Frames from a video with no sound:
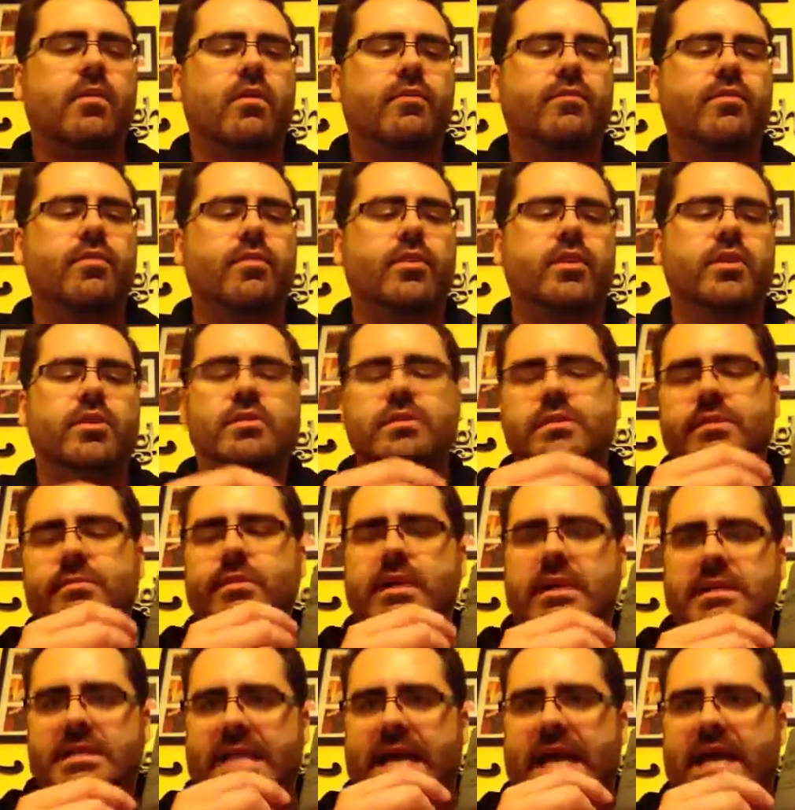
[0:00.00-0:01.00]
or if you want to use
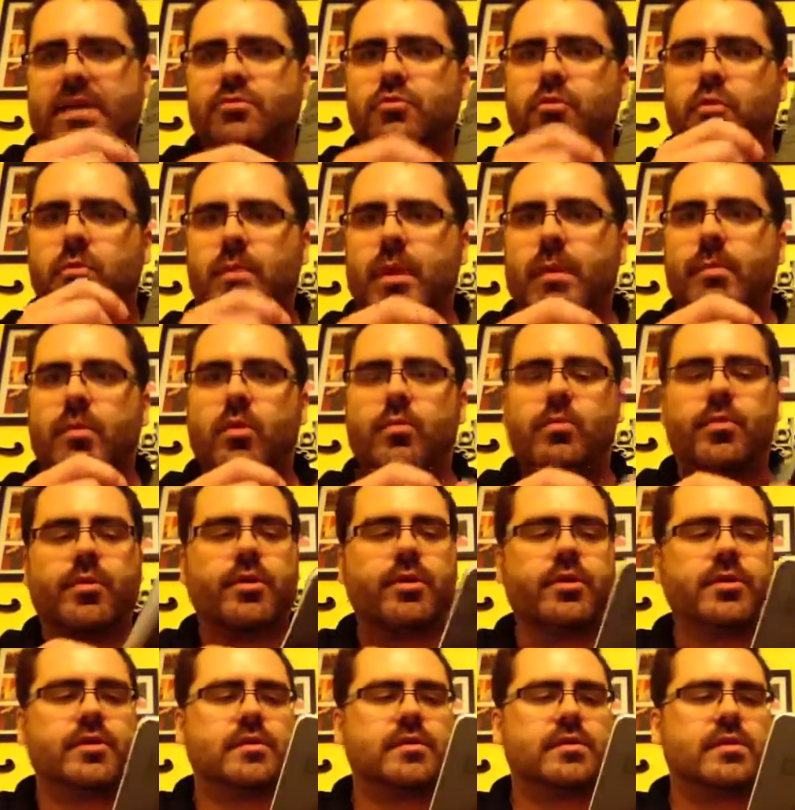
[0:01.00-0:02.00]
them as actual memo
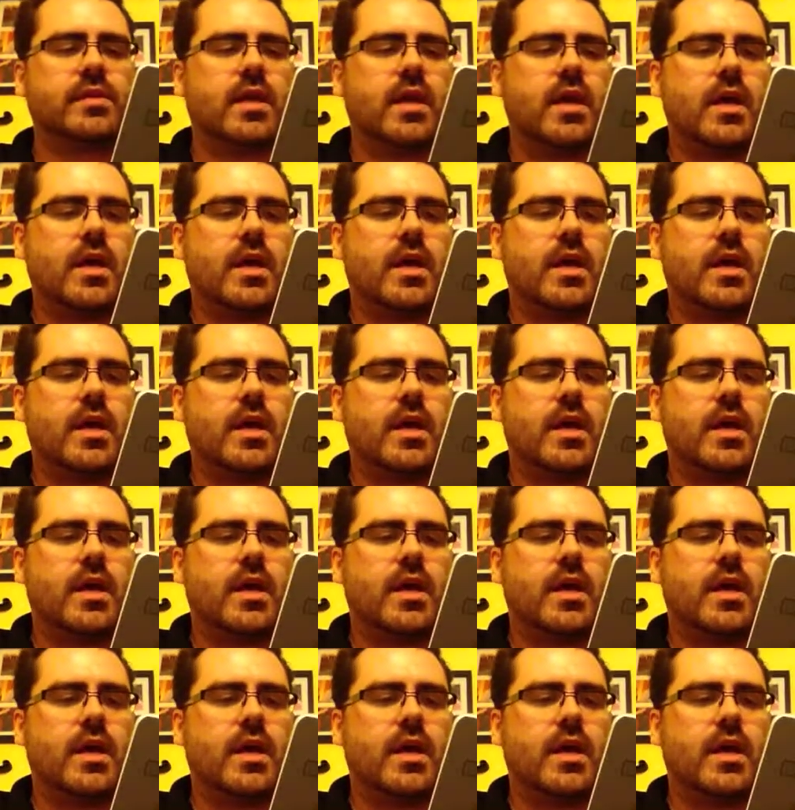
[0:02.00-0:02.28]
books,